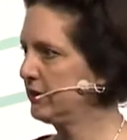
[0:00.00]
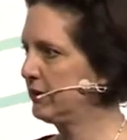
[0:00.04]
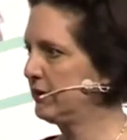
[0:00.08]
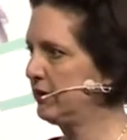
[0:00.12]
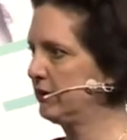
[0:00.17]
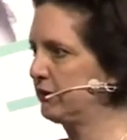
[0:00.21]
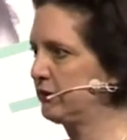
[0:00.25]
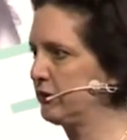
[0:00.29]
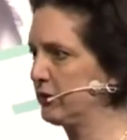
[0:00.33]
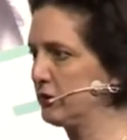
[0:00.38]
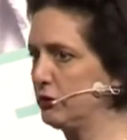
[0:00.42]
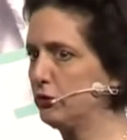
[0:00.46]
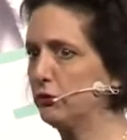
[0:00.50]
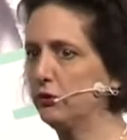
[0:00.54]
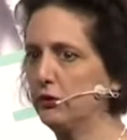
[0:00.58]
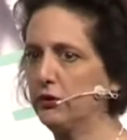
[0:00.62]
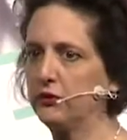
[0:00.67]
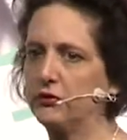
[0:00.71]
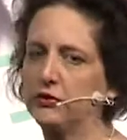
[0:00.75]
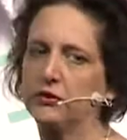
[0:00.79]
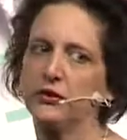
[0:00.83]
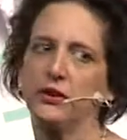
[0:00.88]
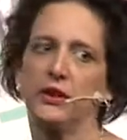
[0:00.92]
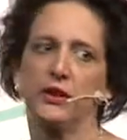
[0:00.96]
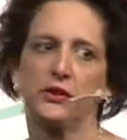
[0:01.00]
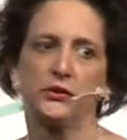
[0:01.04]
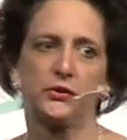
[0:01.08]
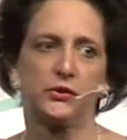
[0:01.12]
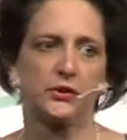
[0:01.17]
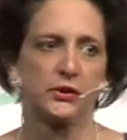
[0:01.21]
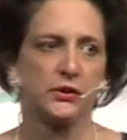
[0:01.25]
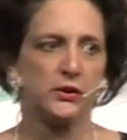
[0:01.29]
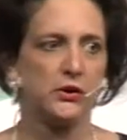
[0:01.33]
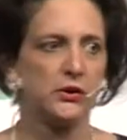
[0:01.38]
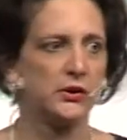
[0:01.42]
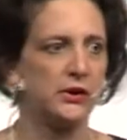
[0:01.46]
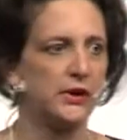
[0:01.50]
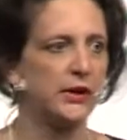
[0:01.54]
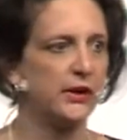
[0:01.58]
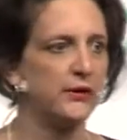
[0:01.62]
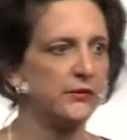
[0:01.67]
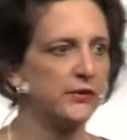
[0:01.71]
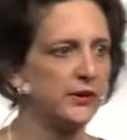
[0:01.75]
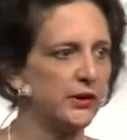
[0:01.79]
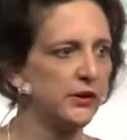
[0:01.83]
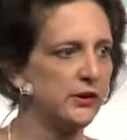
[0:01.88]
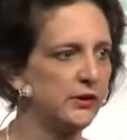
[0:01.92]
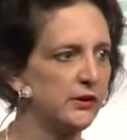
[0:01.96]
He has the coolest electric car
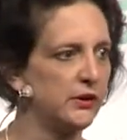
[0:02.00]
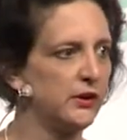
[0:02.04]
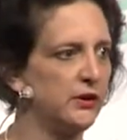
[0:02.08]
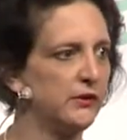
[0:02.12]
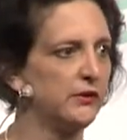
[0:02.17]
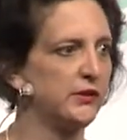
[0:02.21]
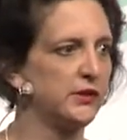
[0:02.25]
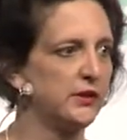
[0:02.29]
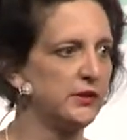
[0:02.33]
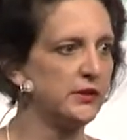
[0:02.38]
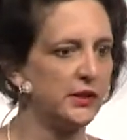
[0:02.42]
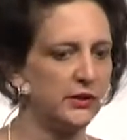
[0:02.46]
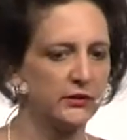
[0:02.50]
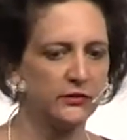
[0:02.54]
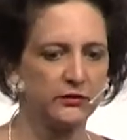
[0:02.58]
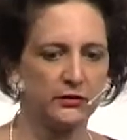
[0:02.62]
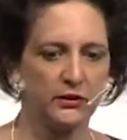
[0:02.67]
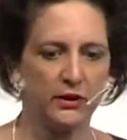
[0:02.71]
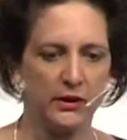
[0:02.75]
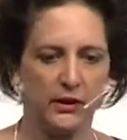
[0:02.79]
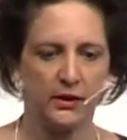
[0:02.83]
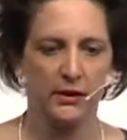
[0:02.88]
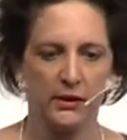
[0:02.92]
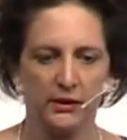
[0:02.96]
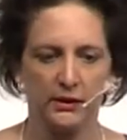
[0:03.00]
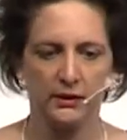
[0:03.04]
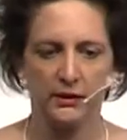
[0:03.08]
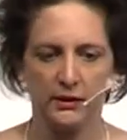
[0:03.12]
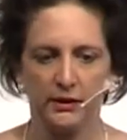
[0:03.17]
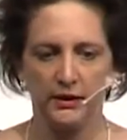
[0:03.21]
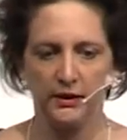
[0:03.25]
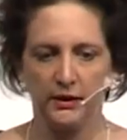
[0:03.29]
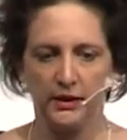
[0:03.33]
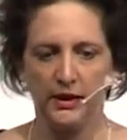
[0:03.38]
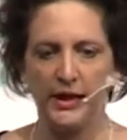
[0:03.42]
out there called the Tesla.